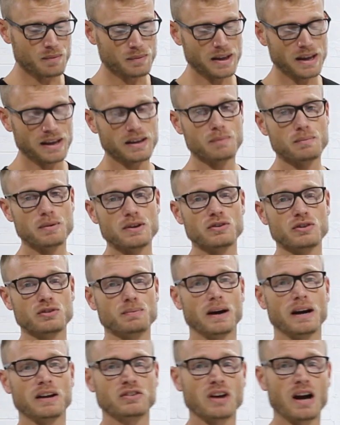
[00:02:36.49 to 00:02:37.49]
It could be used
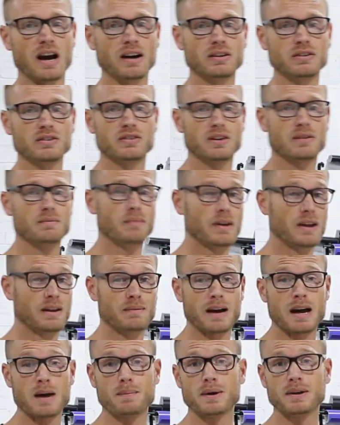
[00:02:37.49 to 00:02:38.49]
by a child, in
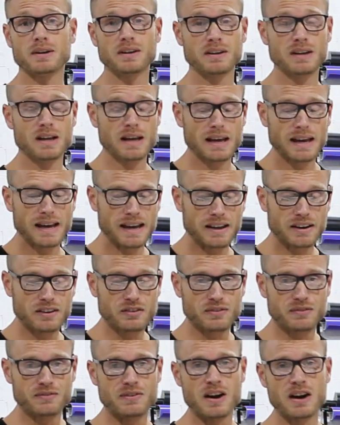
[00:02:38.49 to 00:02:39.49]
my opinion. It is
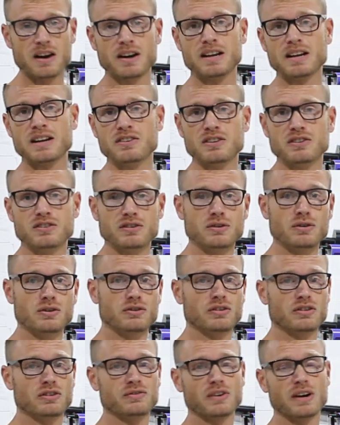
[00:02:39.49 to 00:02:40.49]
very easy to use.
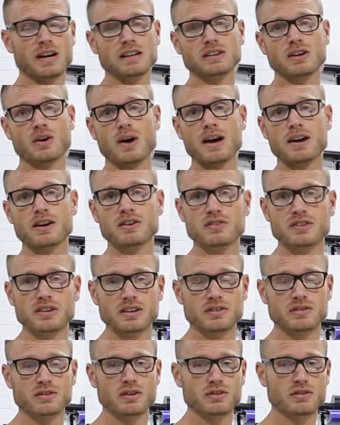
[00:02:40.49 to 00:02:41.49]
There's very low energy
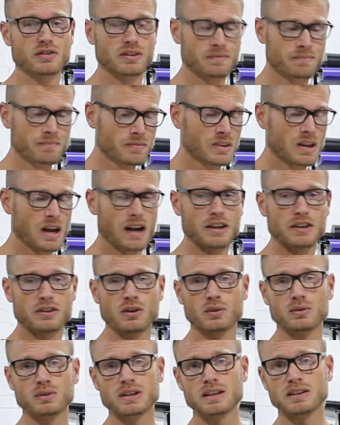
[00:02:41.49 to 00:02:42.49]
exertion. You
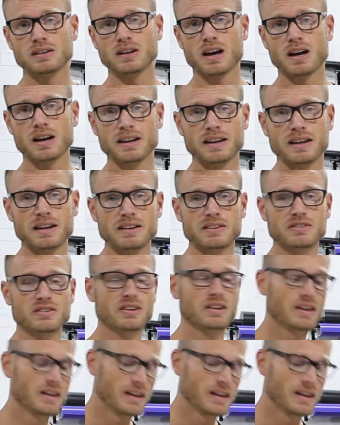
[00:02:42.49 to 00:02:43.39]
don't need a lot of heat.